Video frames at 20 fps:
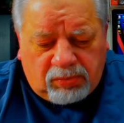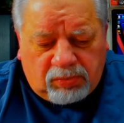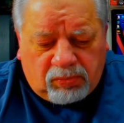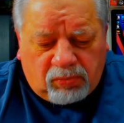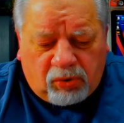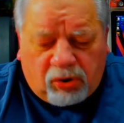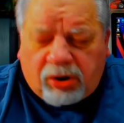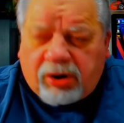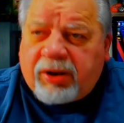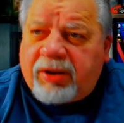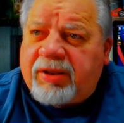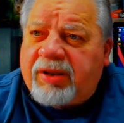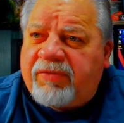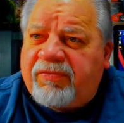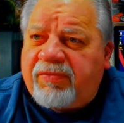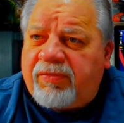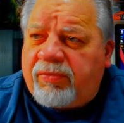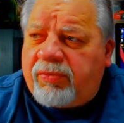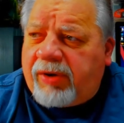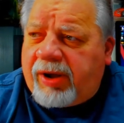walk a
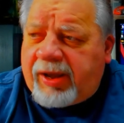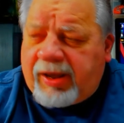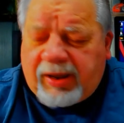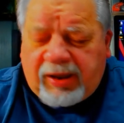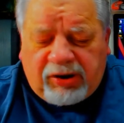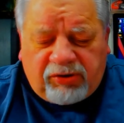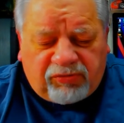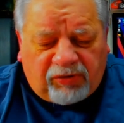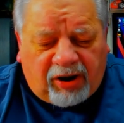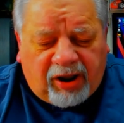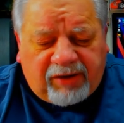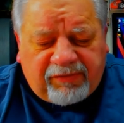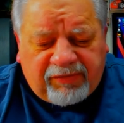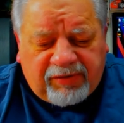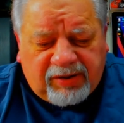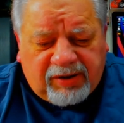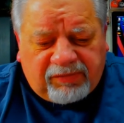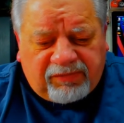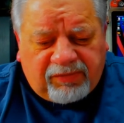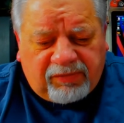different way, drive a
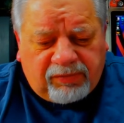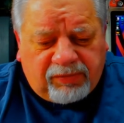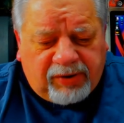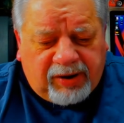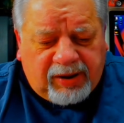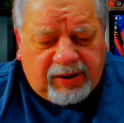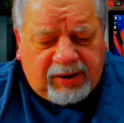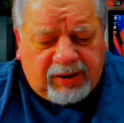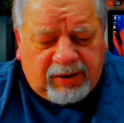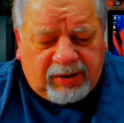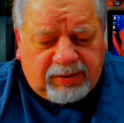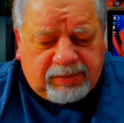different way.